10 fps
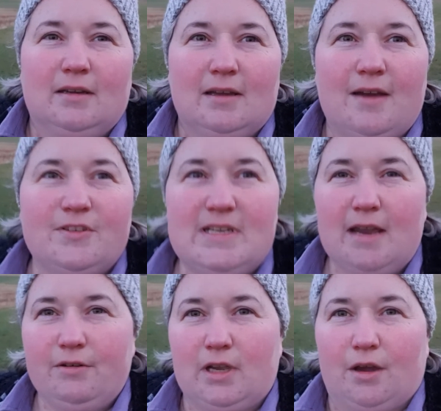have a
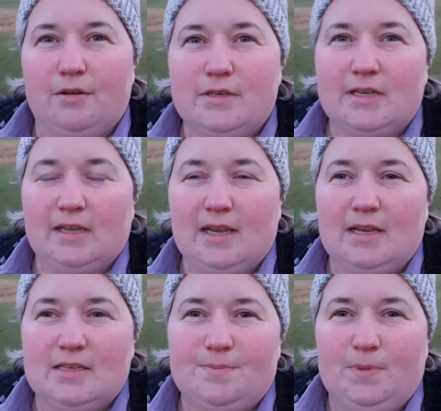dairy goat
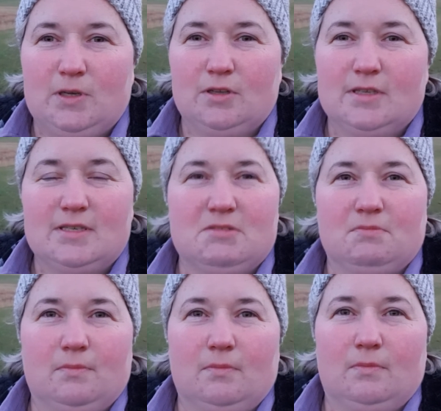is because
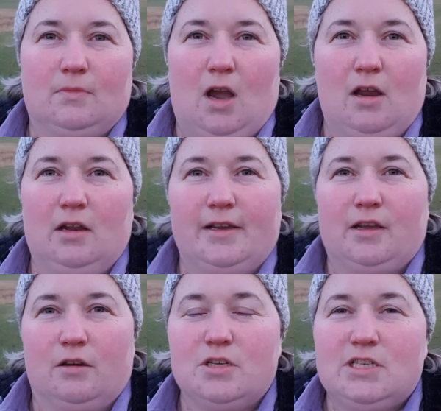I like
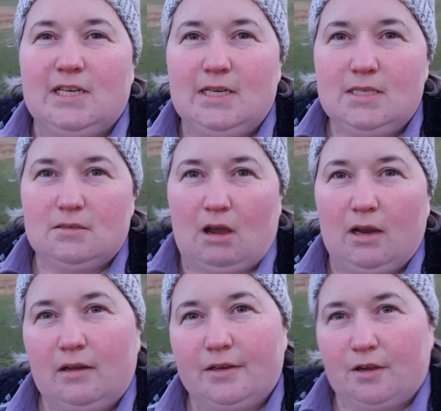goat's cheese, I
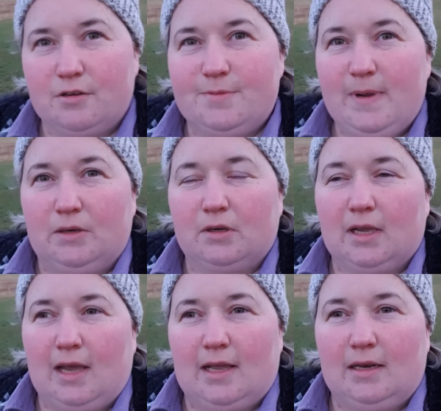like goat's
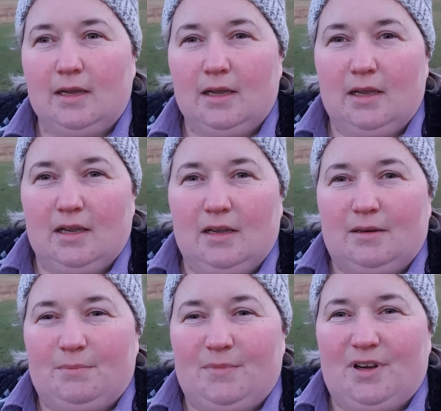milk, and
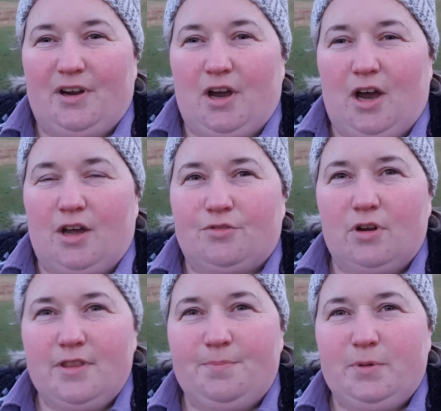I'd
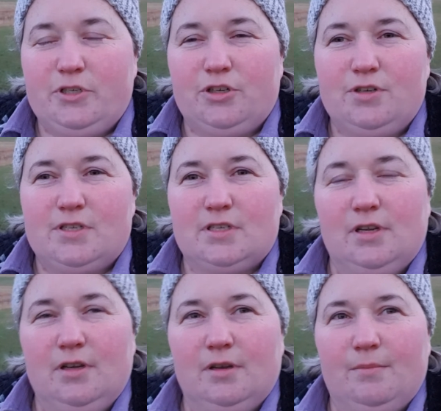rather produce
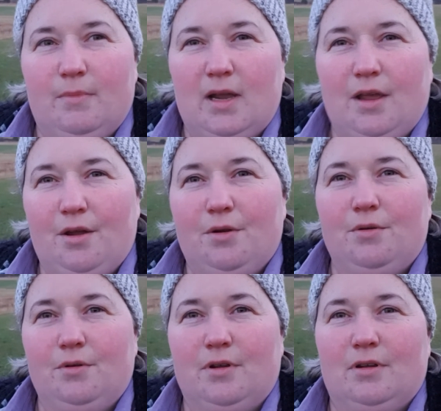my
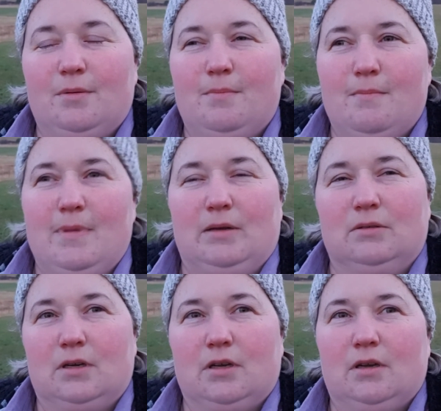own
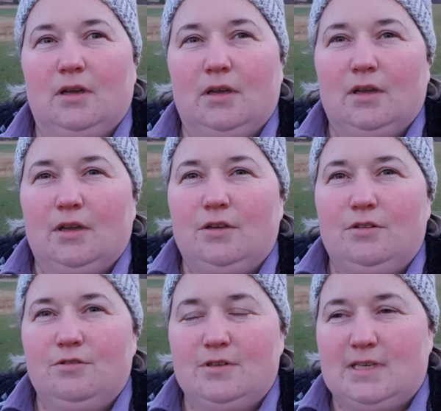milk
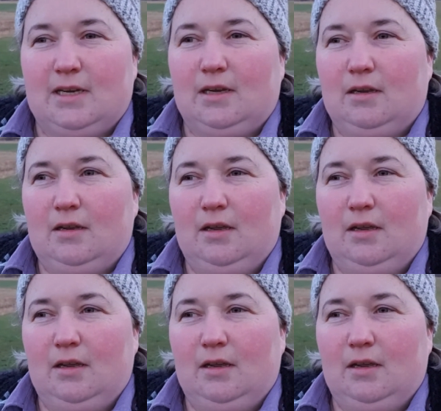using,